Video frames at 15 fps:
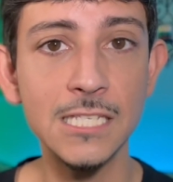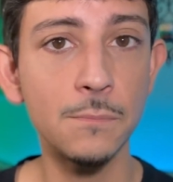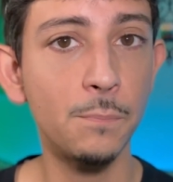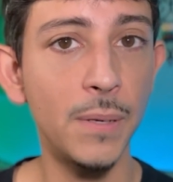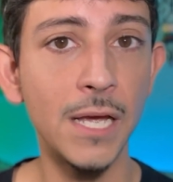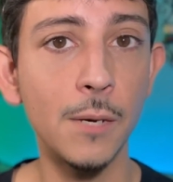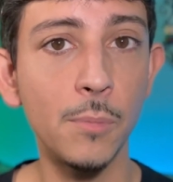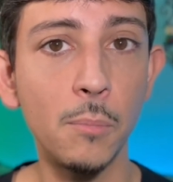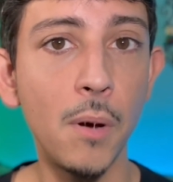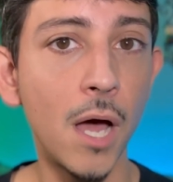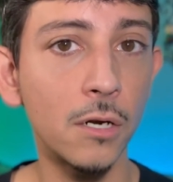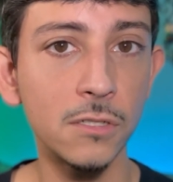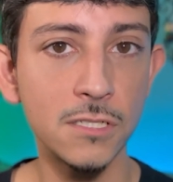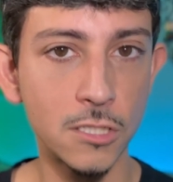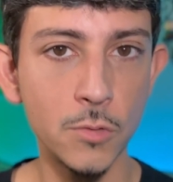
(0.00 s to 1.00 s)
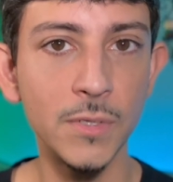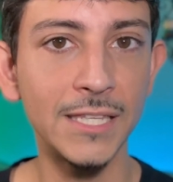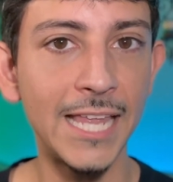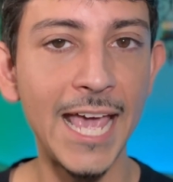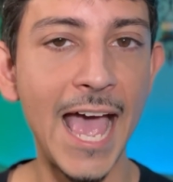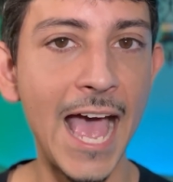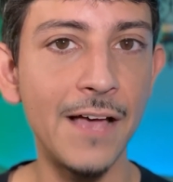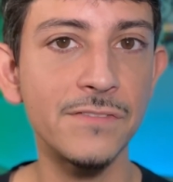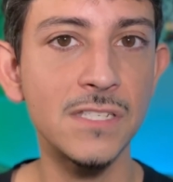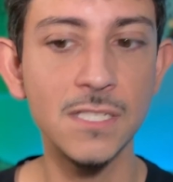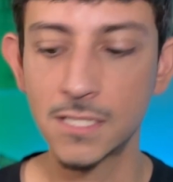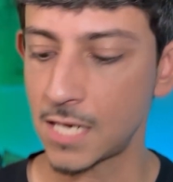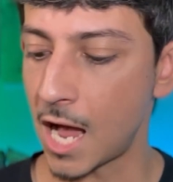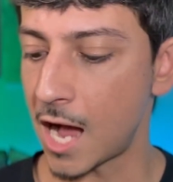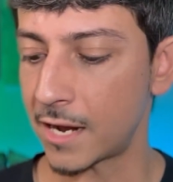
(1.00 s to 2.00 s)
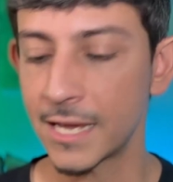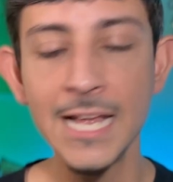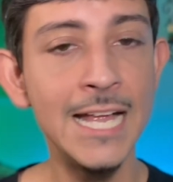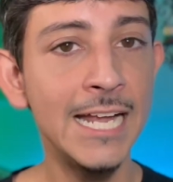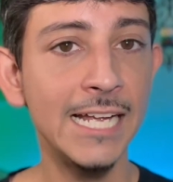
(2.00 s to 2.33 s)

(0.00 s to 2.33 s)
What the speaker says: and pick up a bottle assuming they have stock.